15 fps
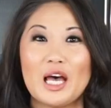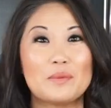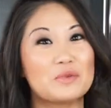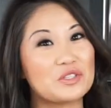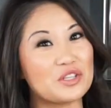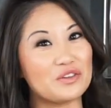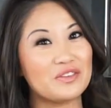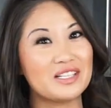I'm
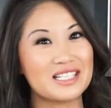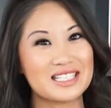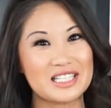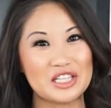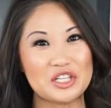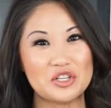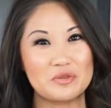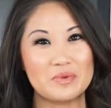reserving just a
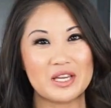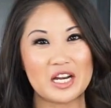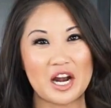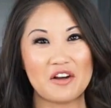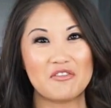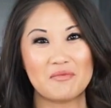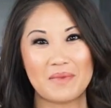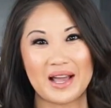little bit
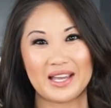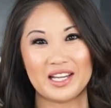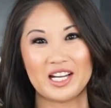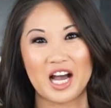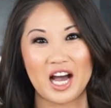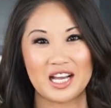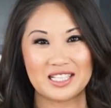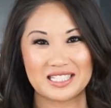of my
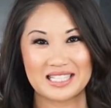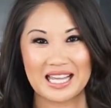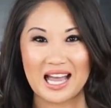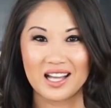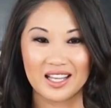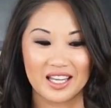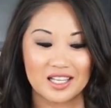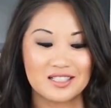cut
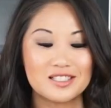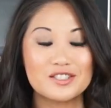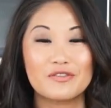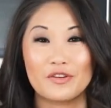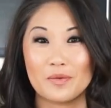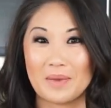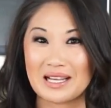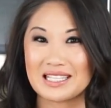scallions
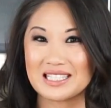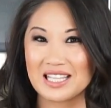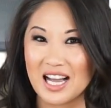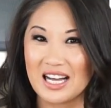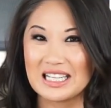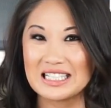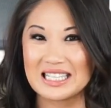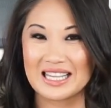for my
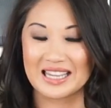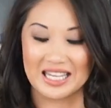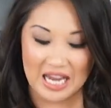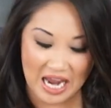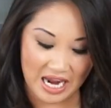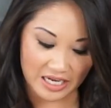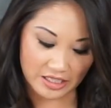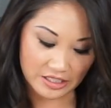sauce at the
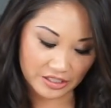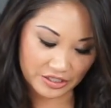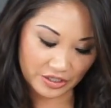end,